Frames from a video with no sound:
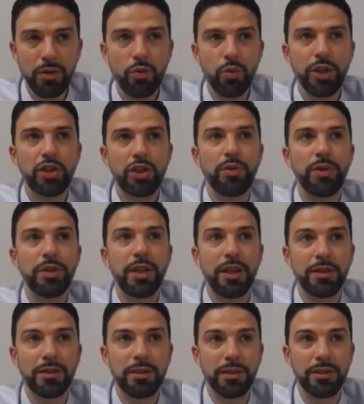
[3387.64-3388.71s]
which
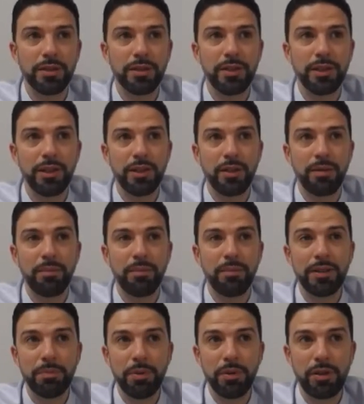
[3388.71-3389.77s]
resulted in a
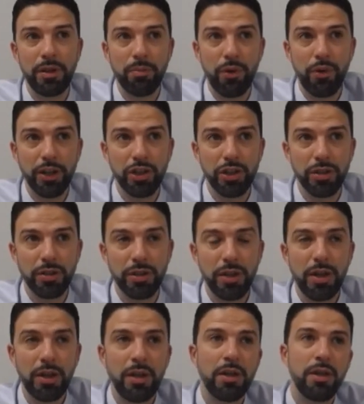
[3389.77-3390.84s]
multiple compression
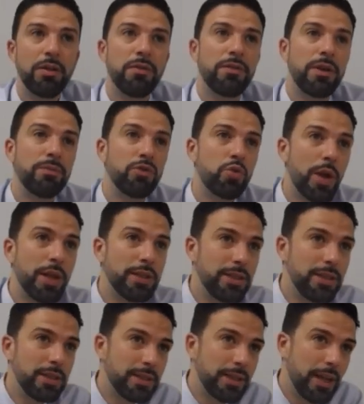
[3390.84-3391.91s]
from
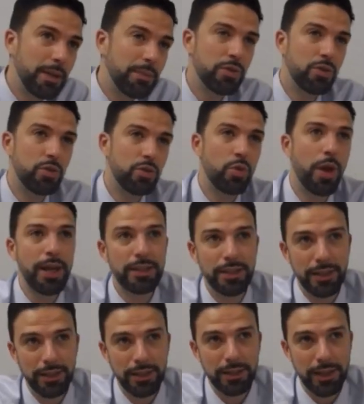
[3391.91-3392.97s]
20 times to
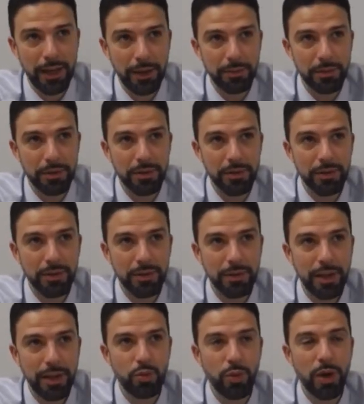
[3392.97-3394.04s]
18 times.
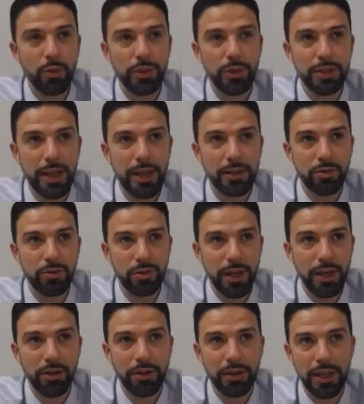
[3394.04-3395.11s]
That's where we stand
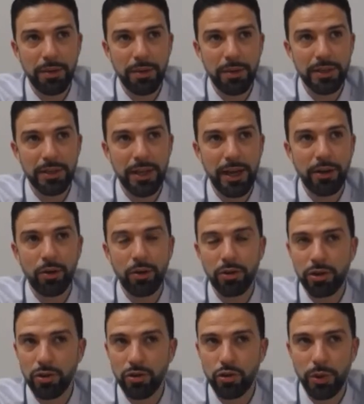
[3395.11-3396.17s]
today on the MSCI
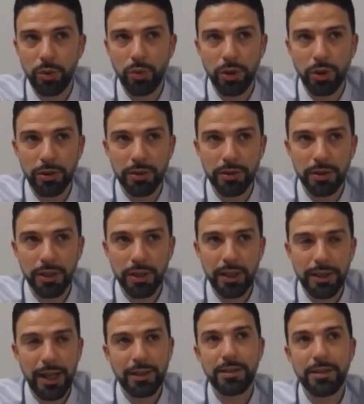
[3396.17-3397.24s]
All Country World.
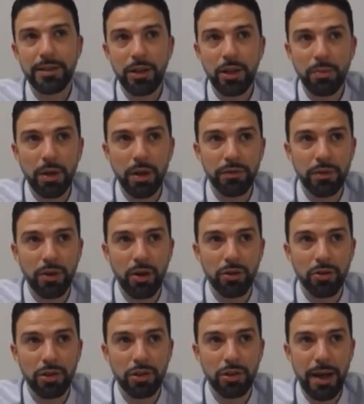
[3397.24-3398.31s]
That's still above the
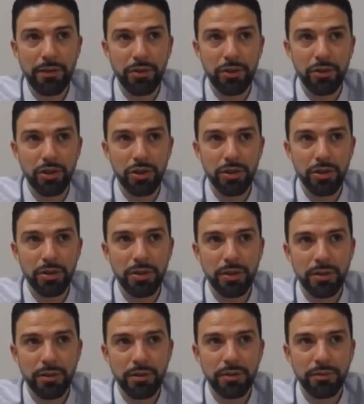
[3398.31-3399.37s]
long-term average,
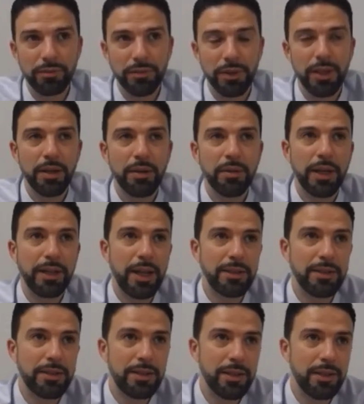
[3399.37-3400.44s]
and that
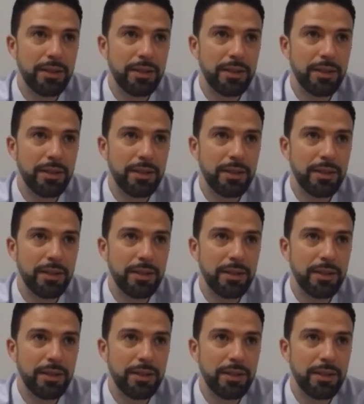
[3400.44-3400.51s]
